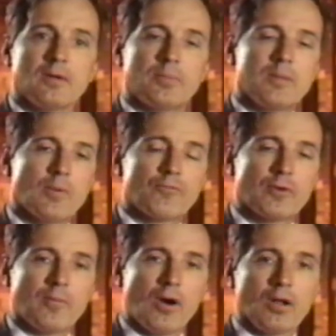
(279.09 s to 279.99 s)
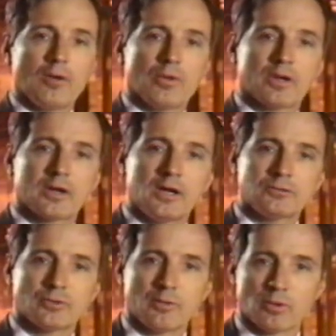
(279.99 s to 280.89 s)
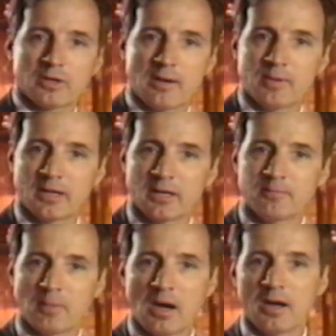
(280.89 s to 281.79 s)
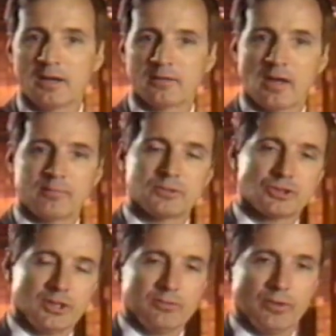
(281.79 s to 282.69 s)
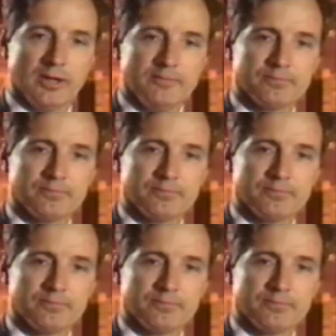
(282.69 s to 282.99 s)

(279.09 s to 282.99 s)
People from all over the country were coming in buying that machinery.